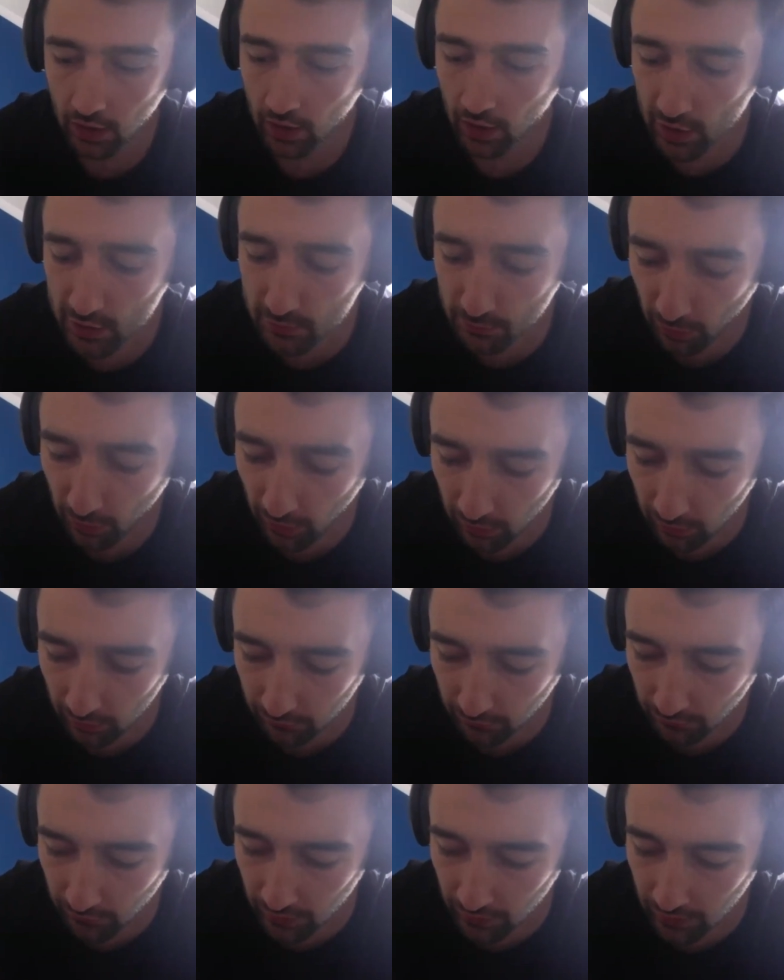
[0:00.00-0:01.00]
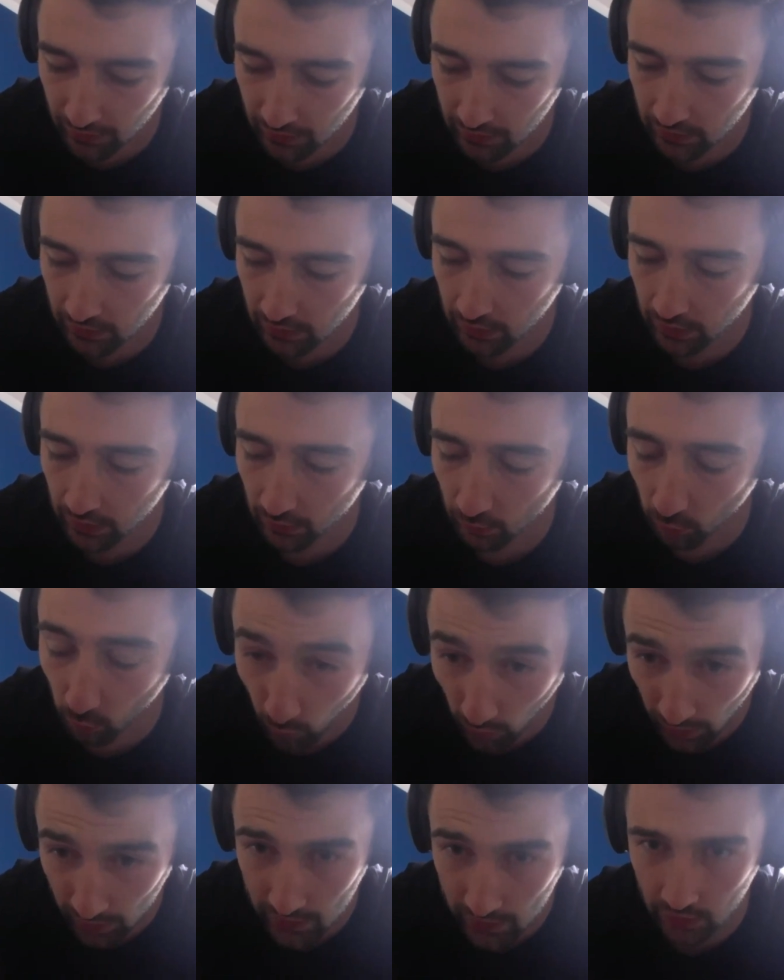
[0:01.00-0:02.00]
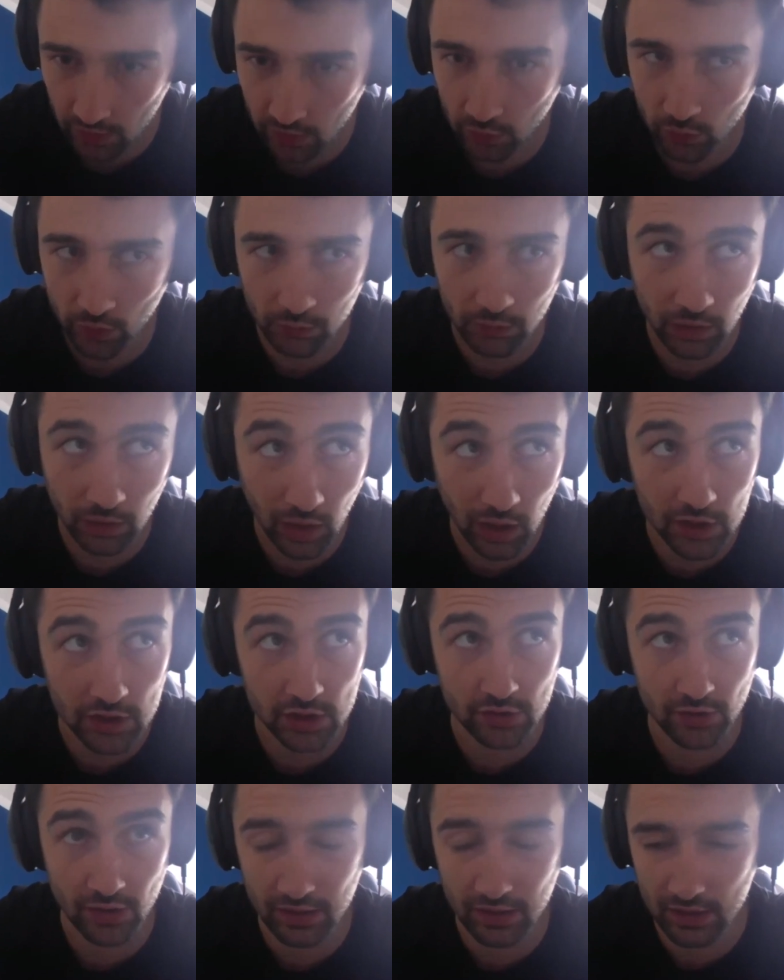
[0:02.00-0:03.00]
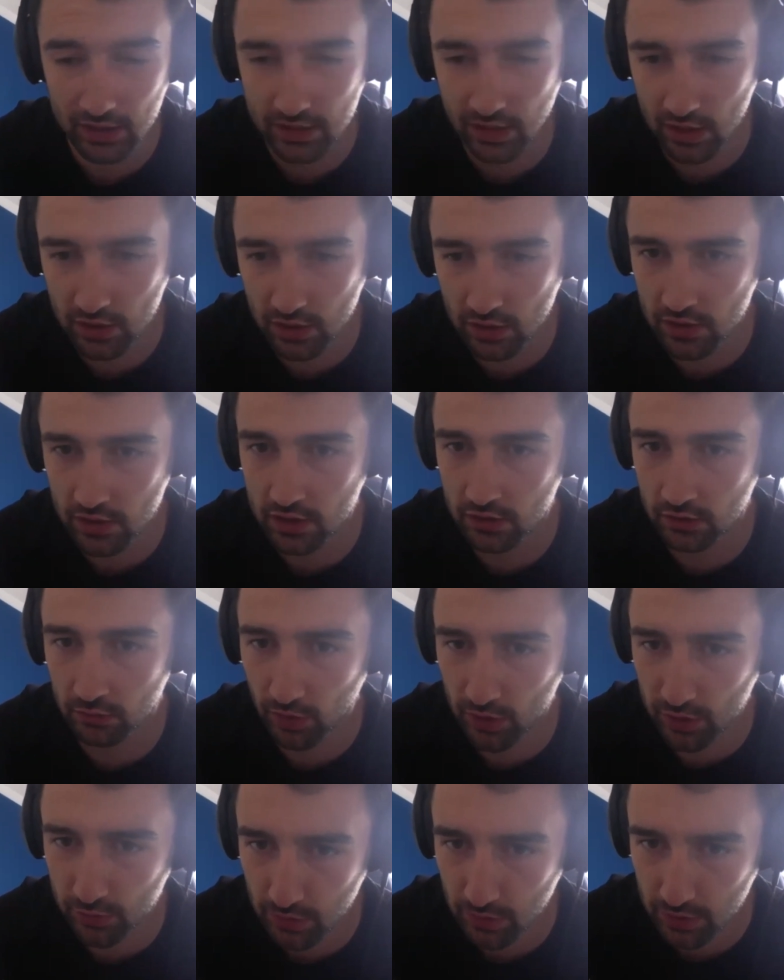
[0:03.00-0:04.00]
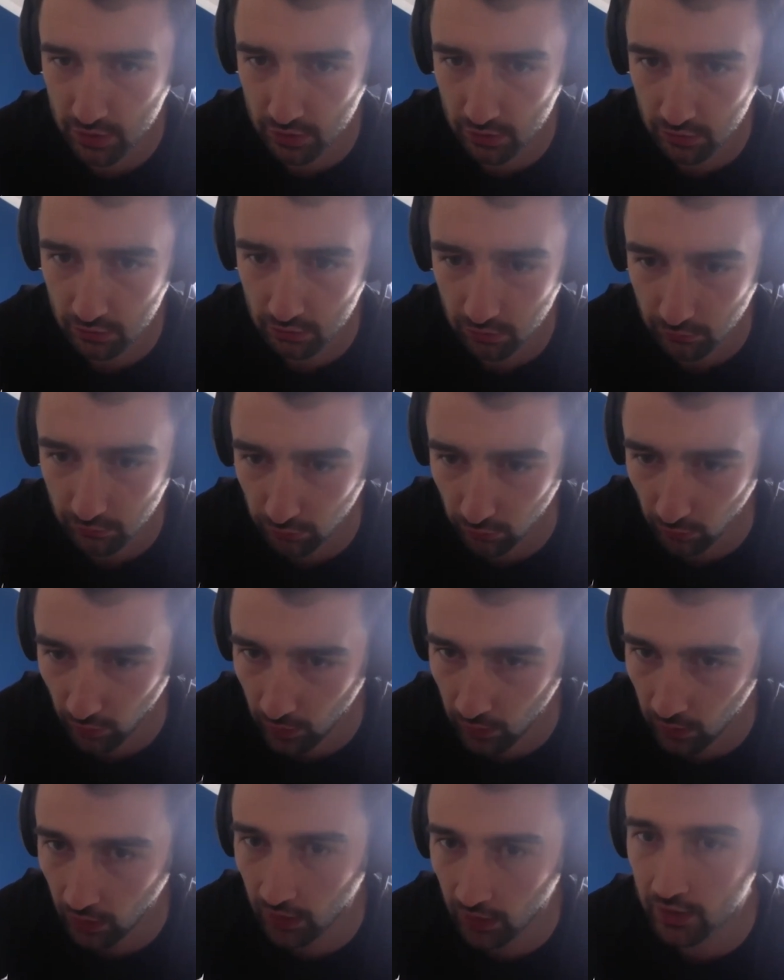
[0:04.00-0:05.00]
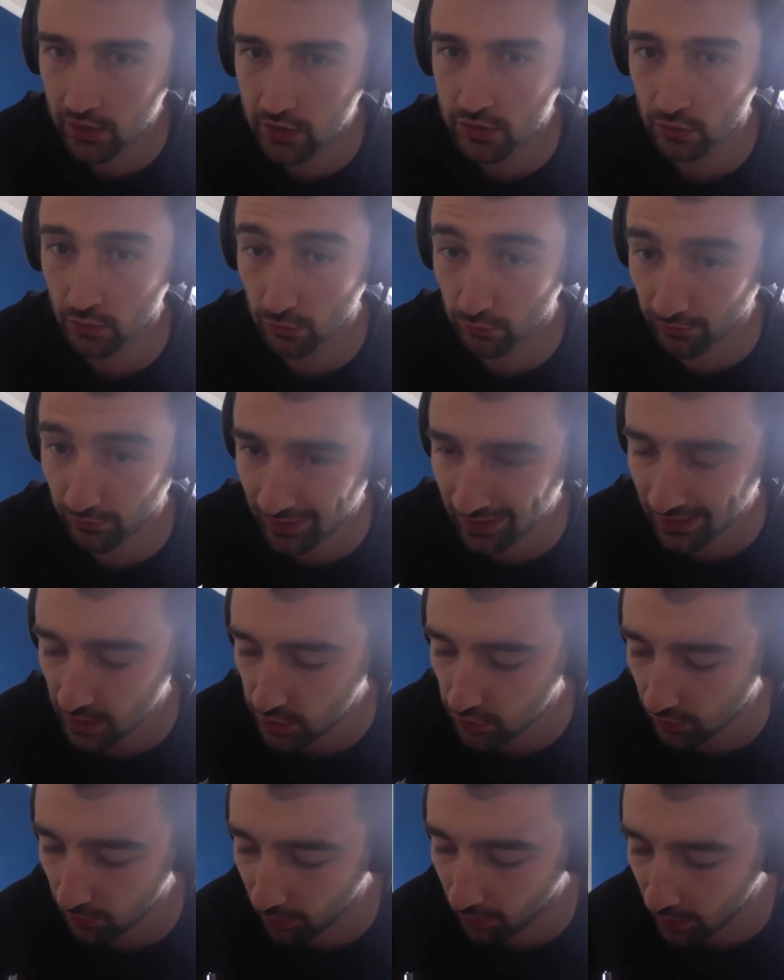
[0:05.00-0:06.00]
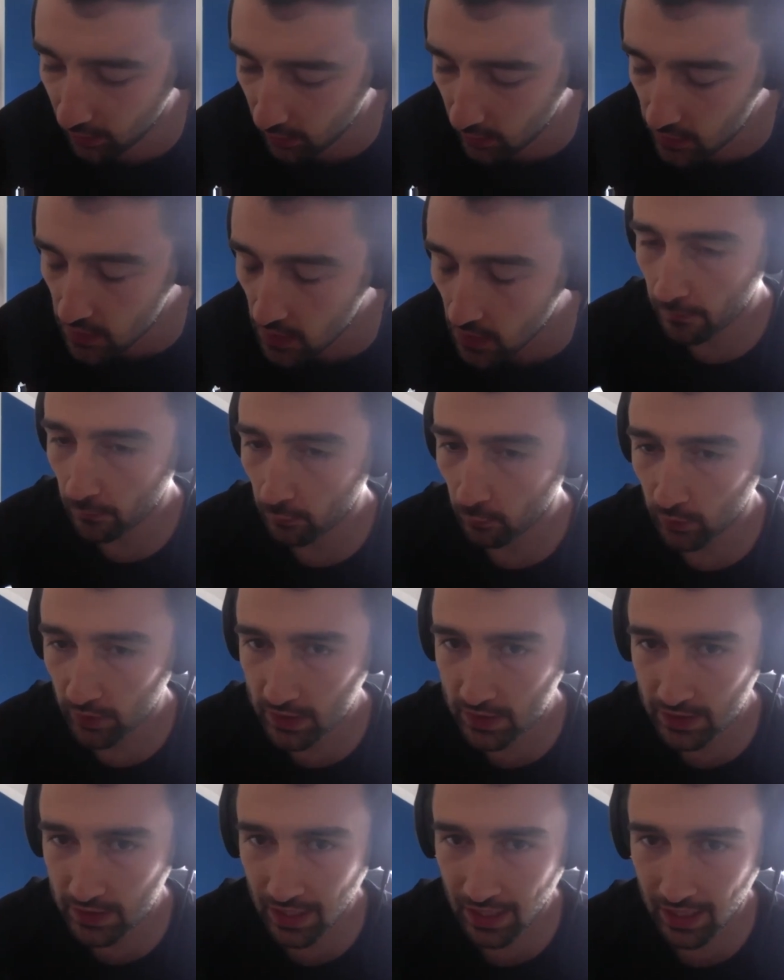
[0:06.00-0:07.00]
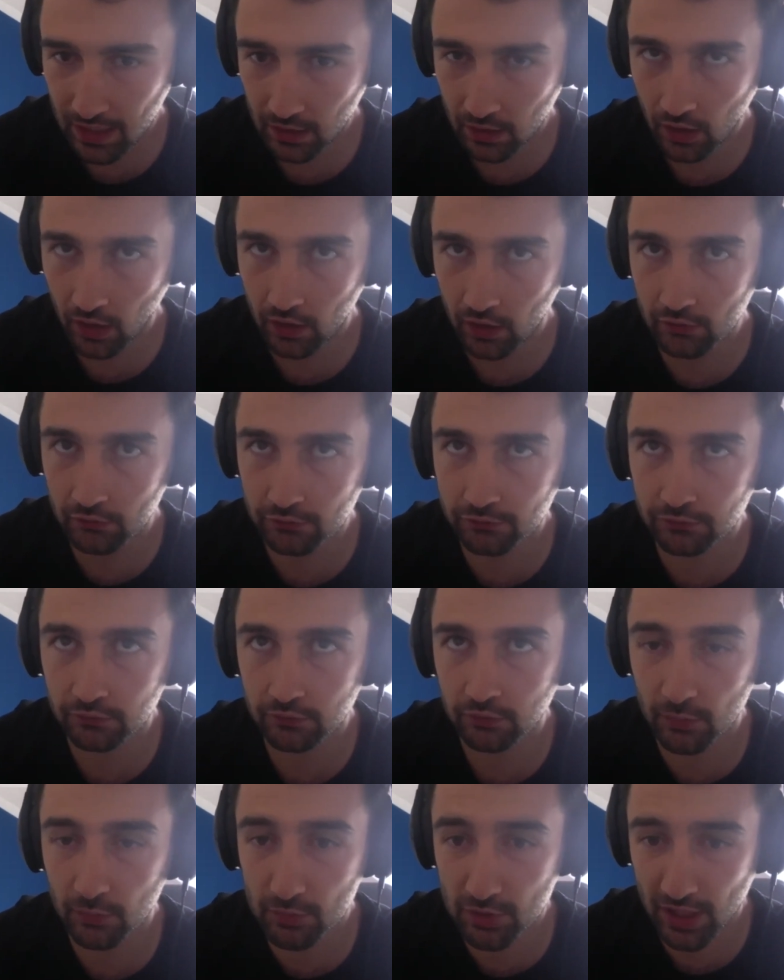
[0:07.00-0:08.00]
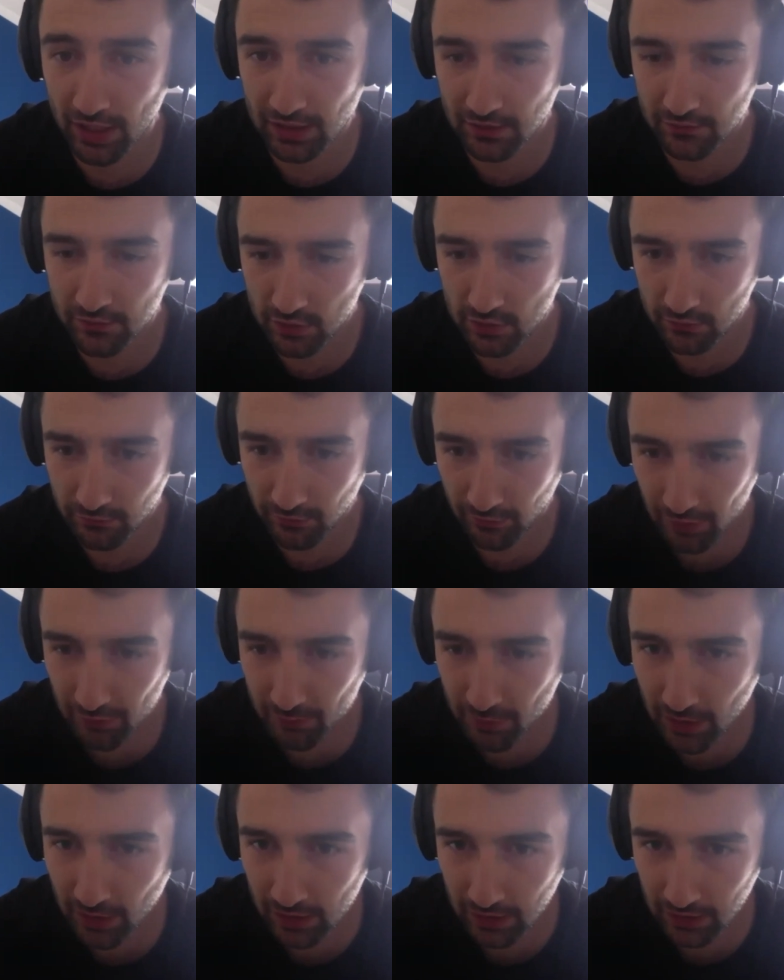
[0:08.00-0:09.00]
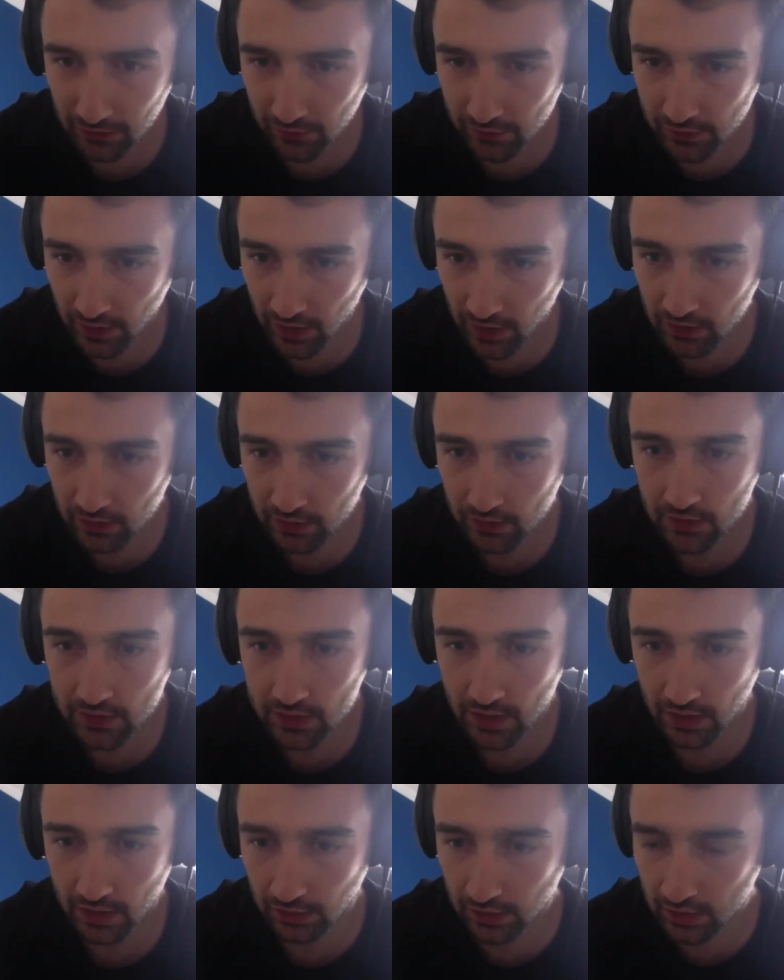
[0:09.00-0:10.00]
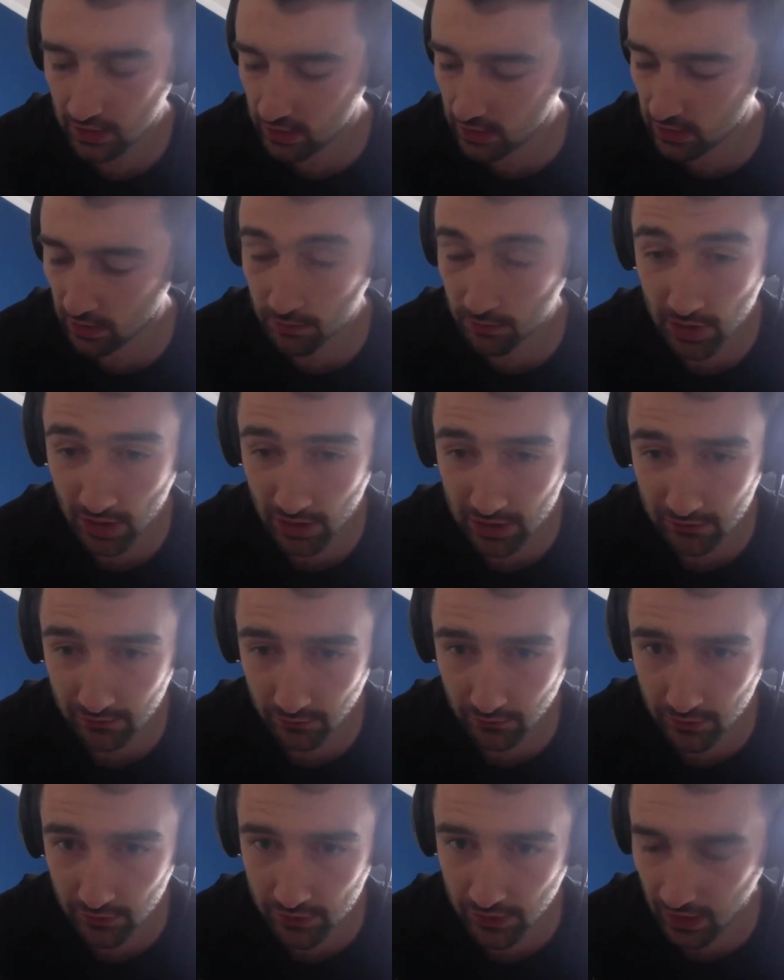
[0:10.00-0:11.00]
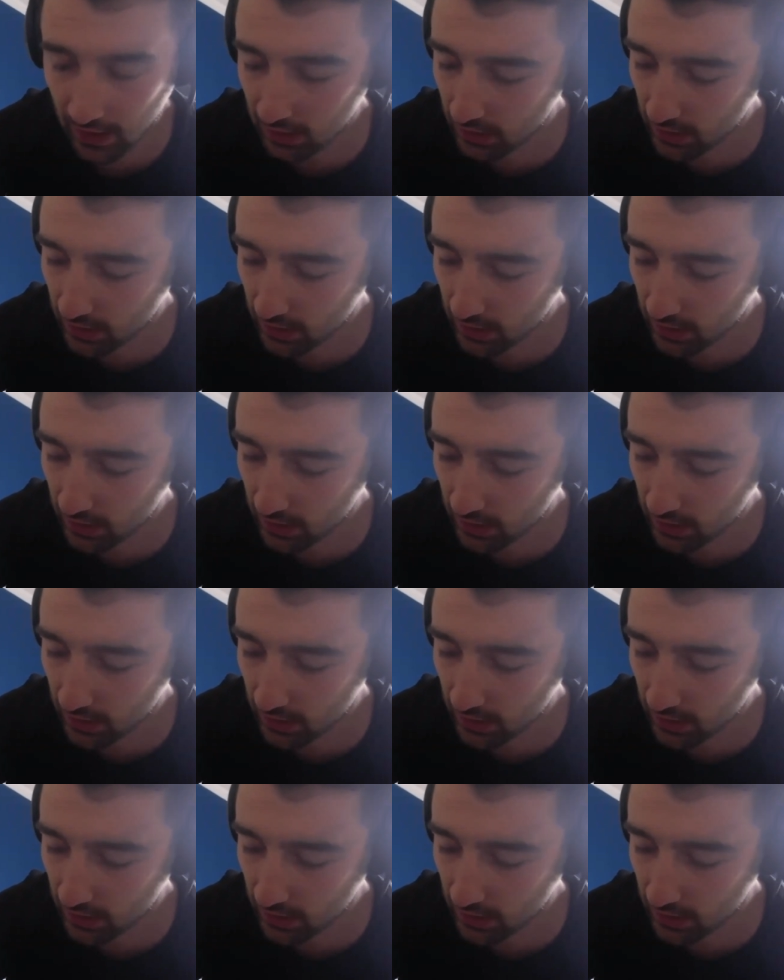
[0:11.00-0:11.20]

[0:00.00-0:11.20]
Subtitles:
As part of the wider or the larger training sessions, so the ones we do for our clients or for industry peers, we set kind of objectives at the very beginning of the day, saying this is the objective of the day.